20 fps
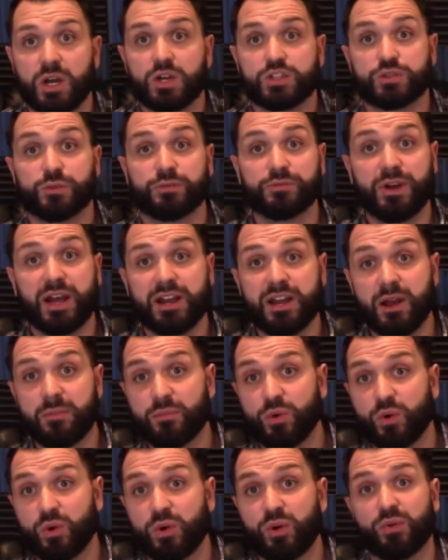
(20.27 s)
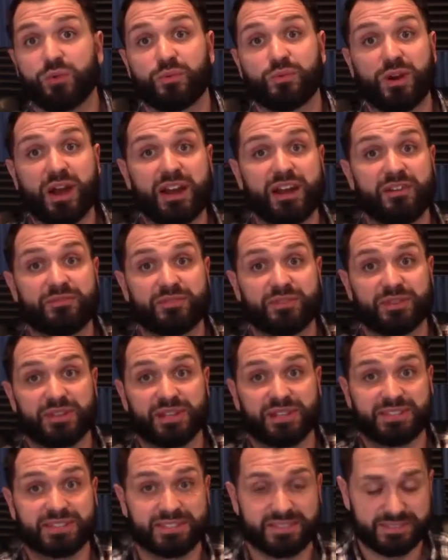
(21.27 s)
So find out more right after
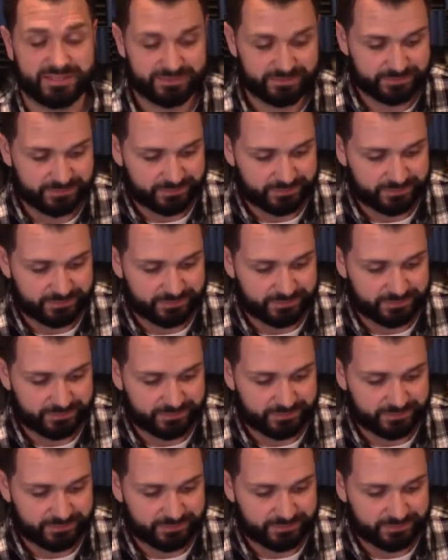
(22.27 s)
this.